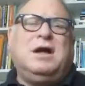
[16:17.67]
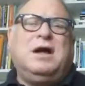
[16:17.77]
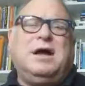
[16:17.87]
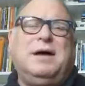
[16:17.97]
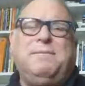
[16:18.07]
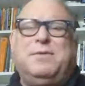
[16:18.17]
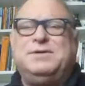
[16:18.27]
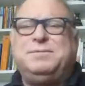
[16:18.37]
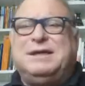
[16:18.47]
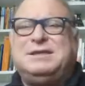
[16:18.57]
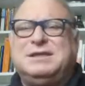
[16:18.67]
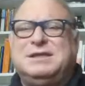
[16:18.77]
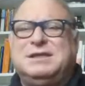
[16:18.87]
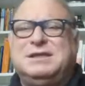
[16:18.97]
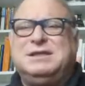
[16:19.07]
was
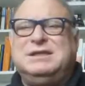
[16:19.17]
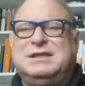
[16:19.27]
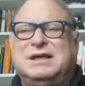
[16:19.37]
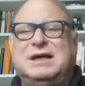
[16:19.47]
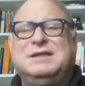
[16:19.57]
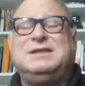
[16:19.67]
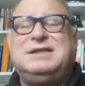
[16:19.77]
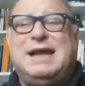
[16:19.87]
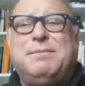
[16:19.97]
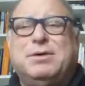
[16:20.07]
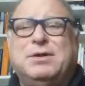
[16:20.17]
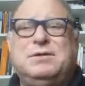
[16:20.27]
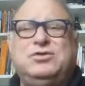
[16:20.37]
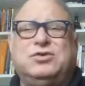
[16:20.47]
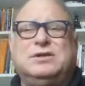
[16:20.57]
basically unstable
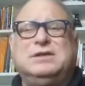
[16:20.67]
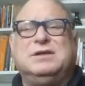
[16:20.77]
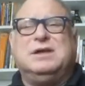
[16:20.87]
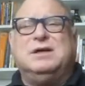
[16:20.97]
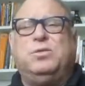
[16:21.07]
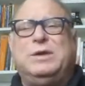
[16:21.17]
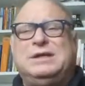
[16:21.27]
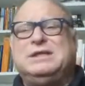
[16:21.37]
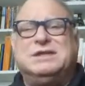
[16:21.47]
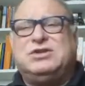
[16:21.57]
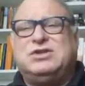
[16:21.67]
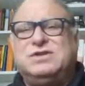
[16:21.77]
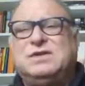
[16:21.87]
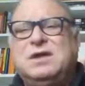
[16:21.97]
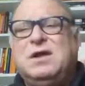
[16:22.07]
during wind
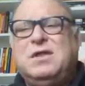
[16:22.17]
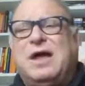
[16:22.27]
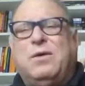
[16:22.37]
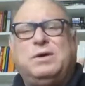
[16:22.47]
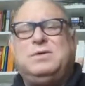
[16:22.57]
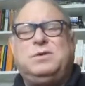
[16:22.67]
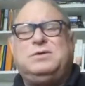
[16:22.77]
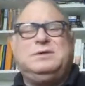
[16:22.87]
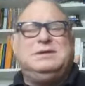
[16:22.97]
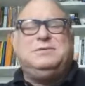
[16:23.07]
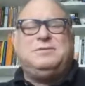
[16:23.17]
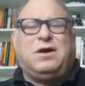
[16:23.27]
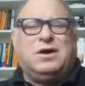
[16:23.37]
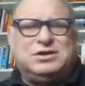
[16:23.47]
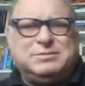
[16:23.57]
conditions that weren't really
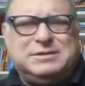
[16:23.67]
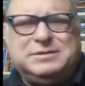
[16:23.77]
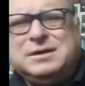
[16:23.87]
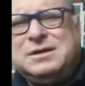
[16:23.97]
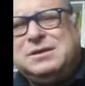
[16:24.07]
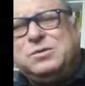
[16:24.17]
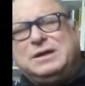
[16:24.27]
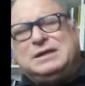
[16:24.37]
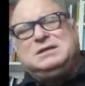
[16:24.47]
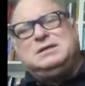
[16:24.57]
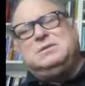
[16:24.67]
harsh. I mean, the wind